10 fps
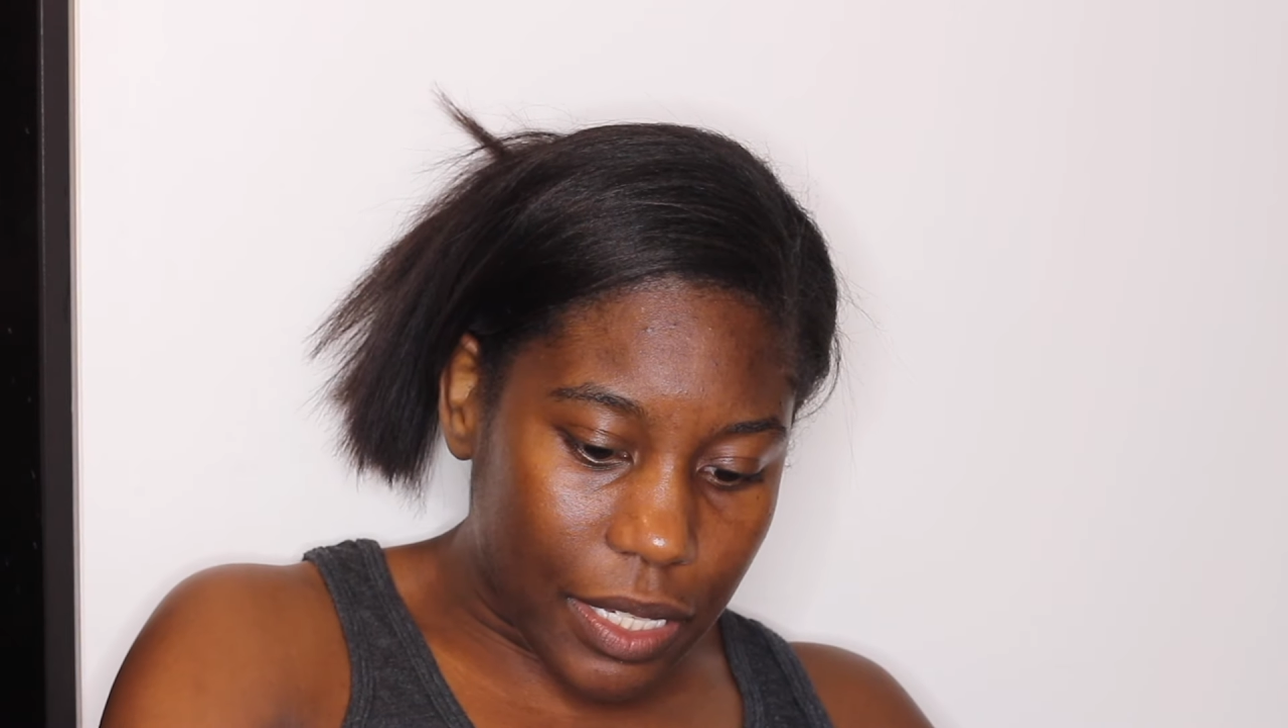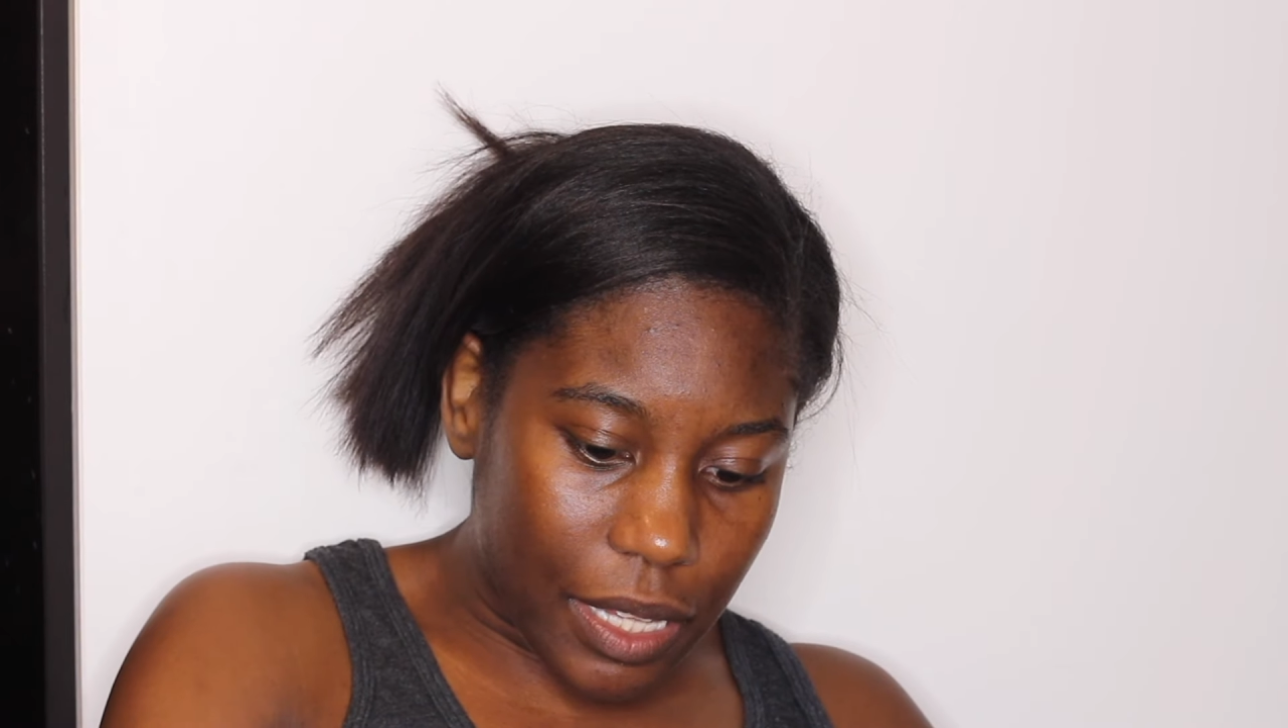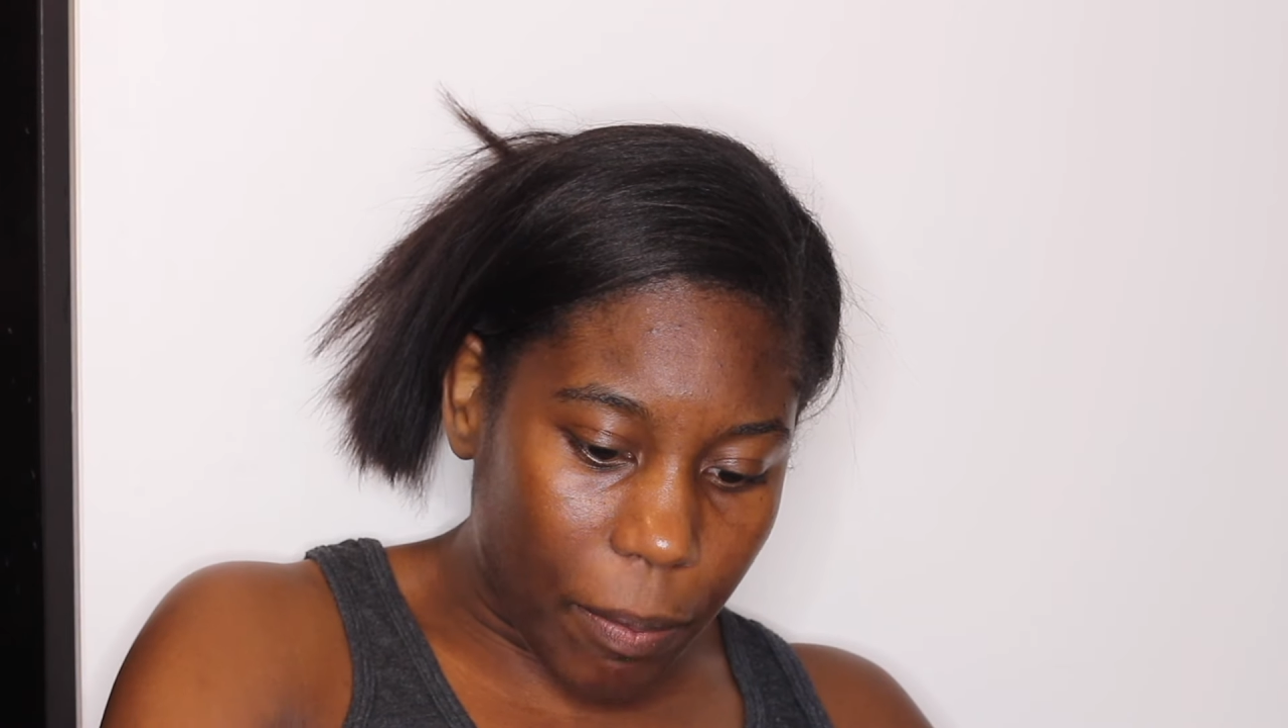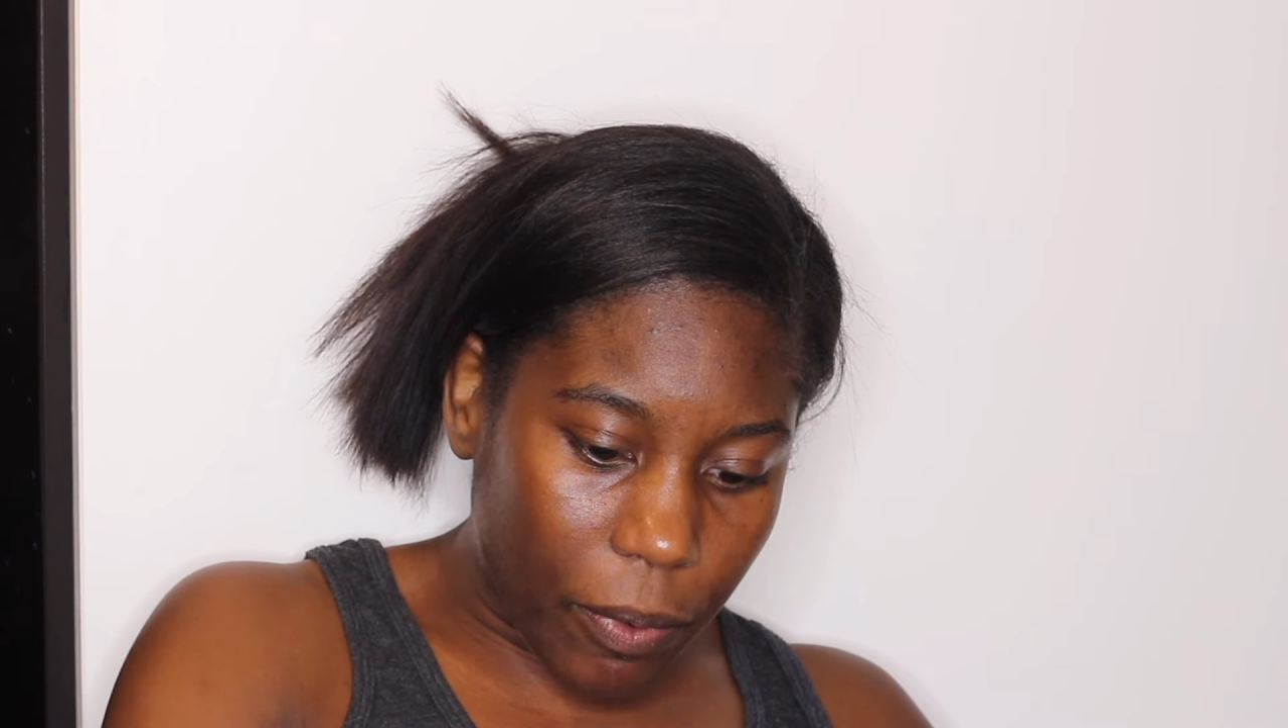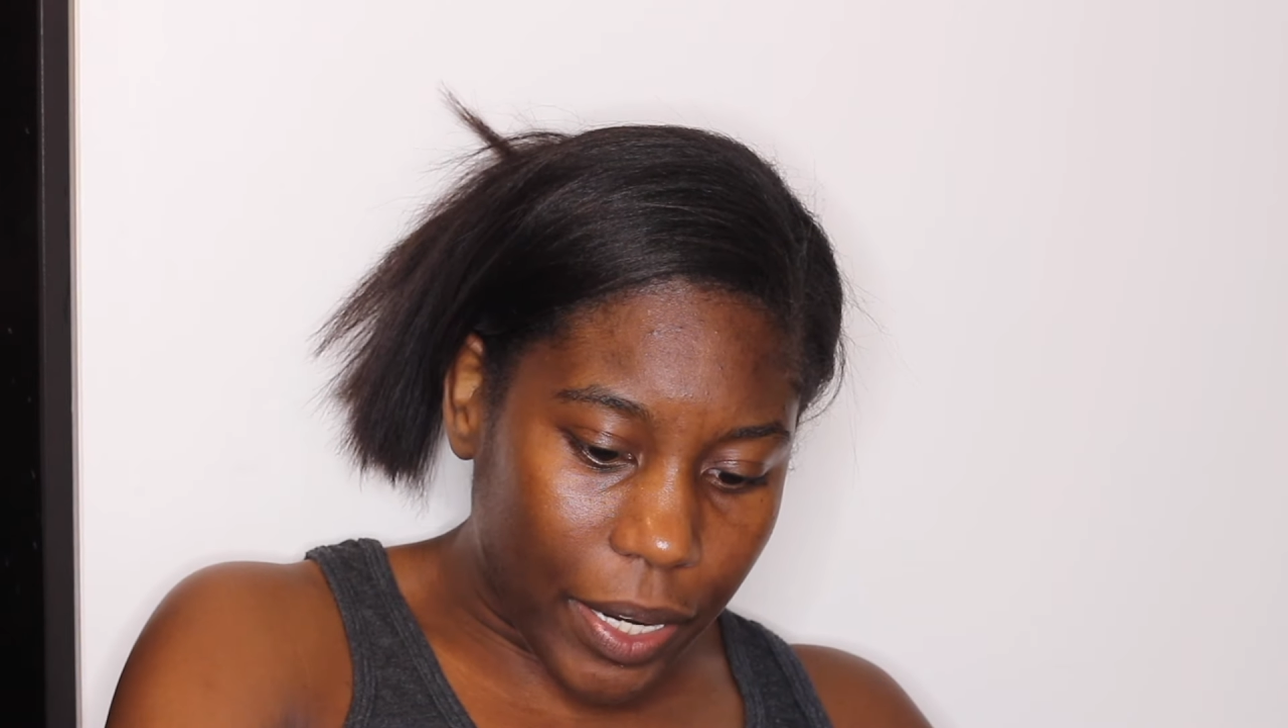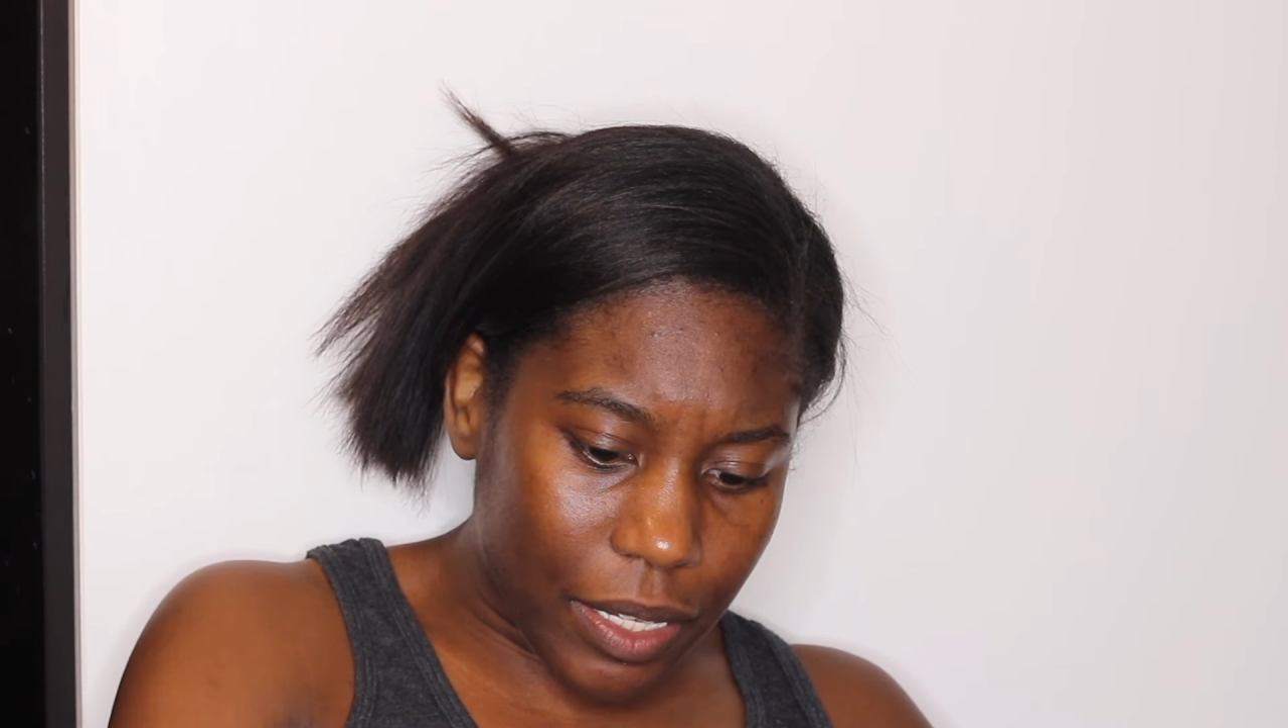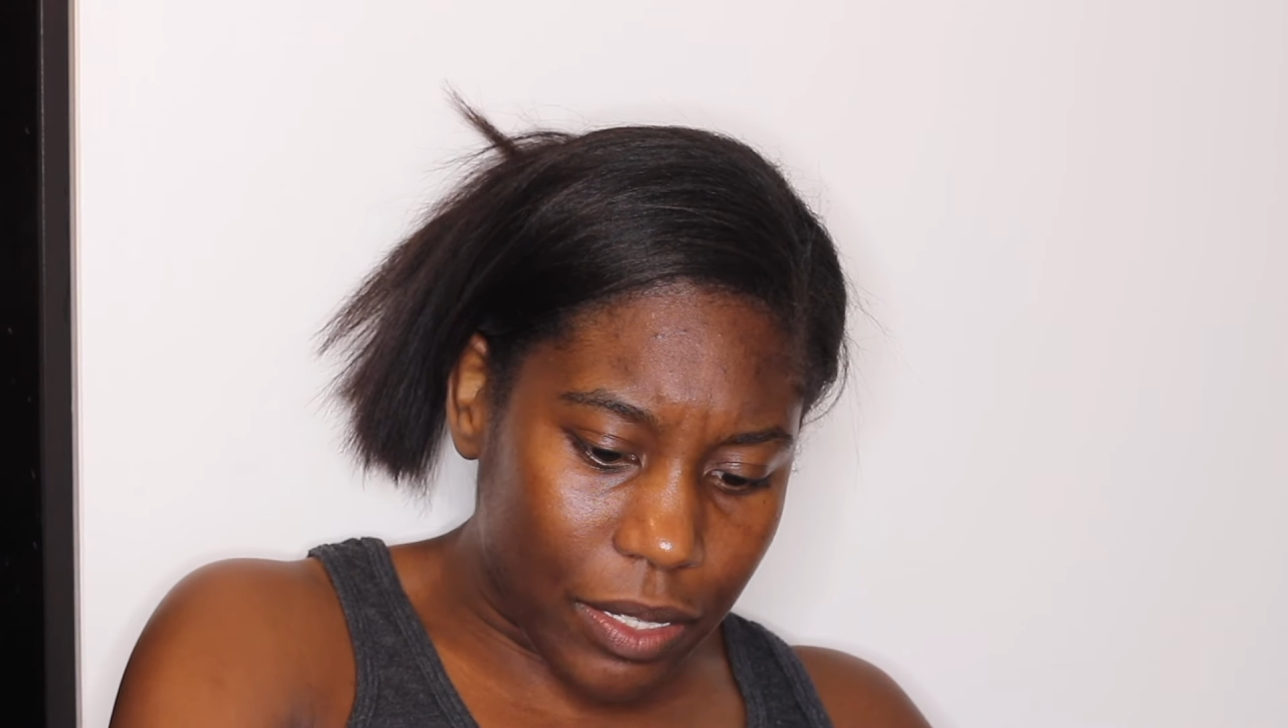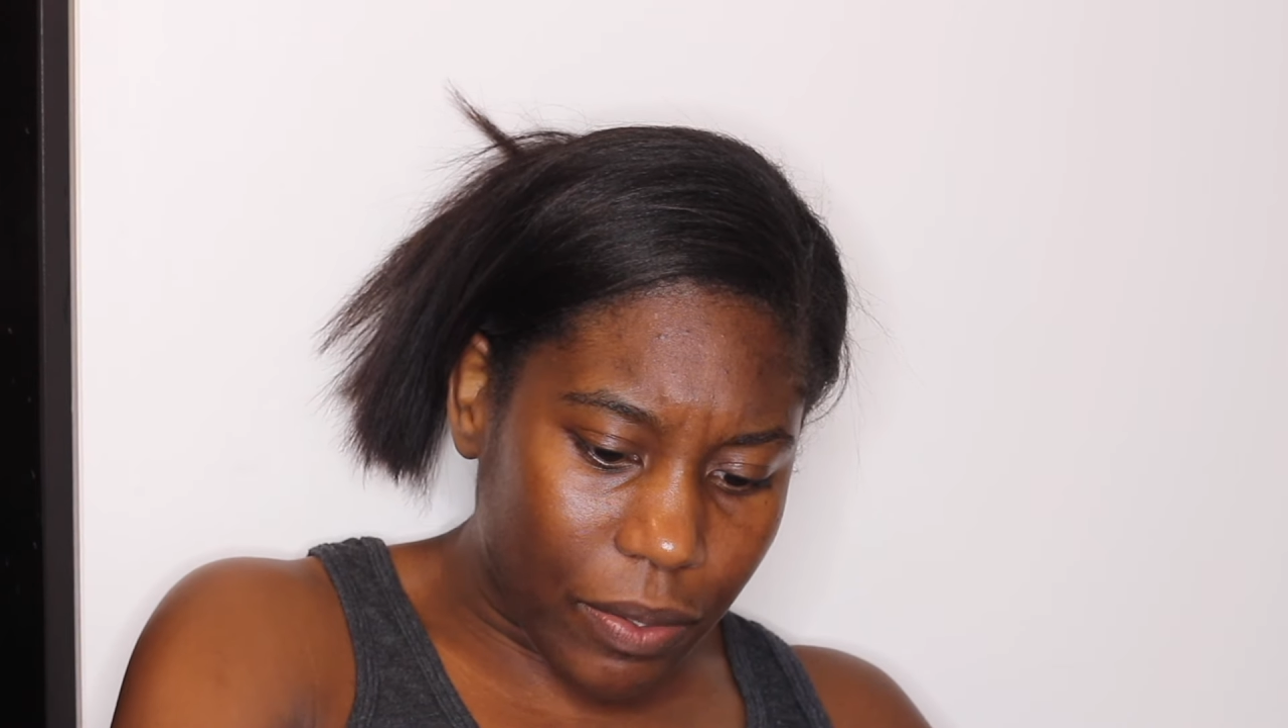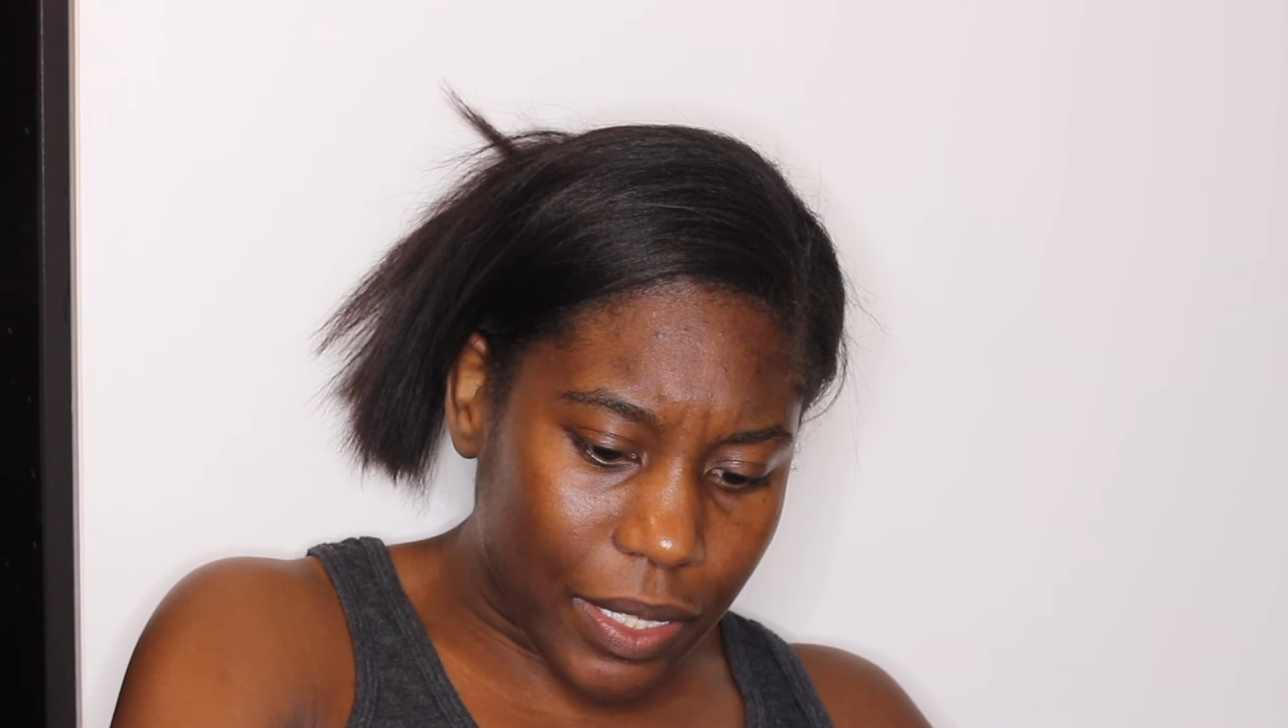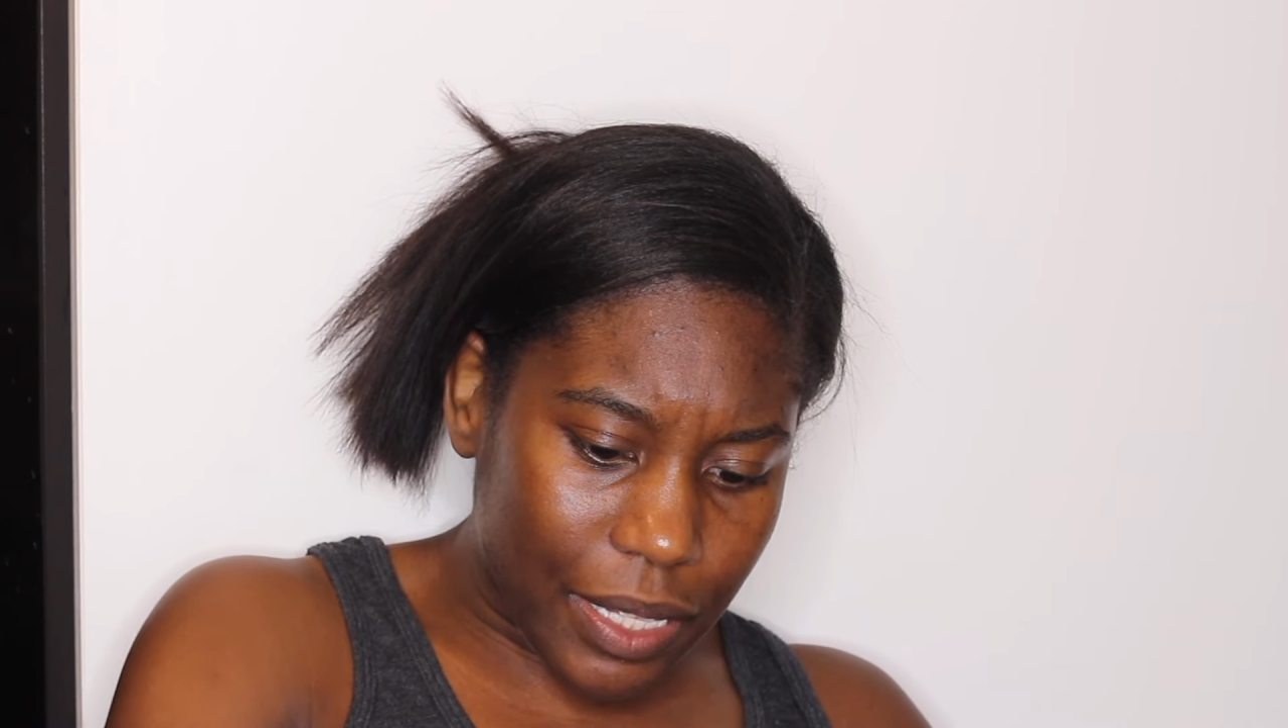separated
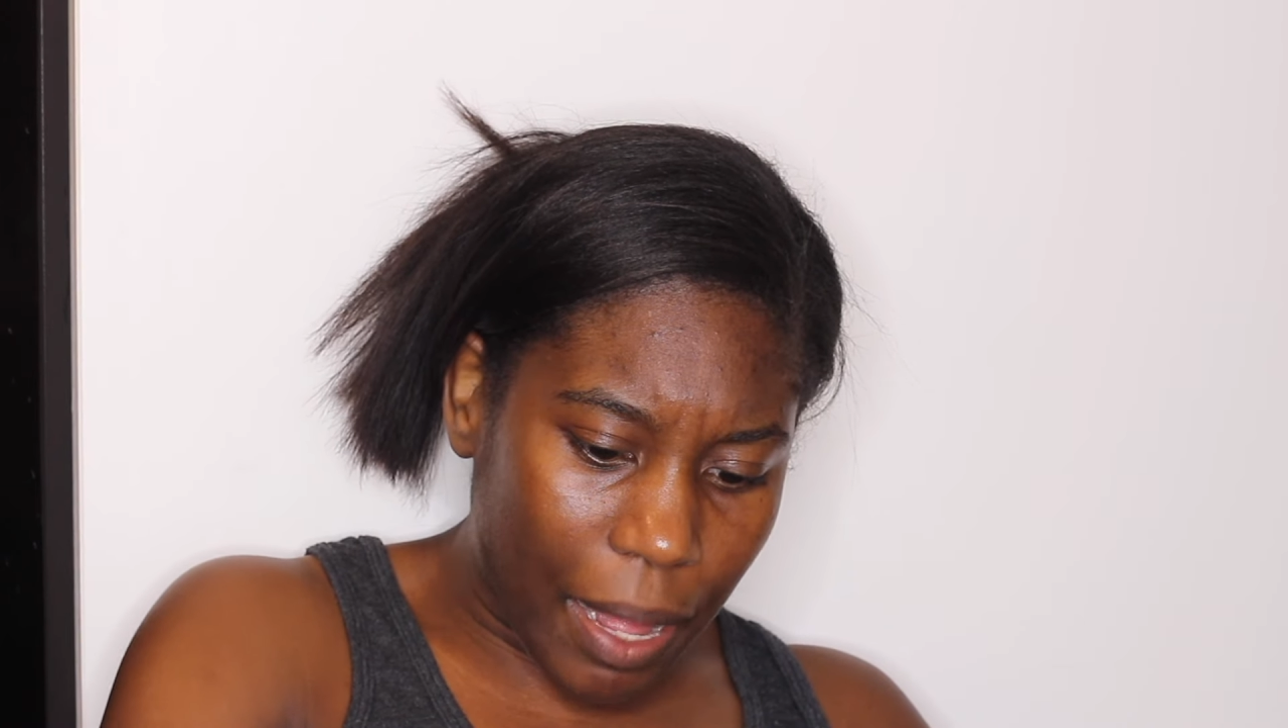so it's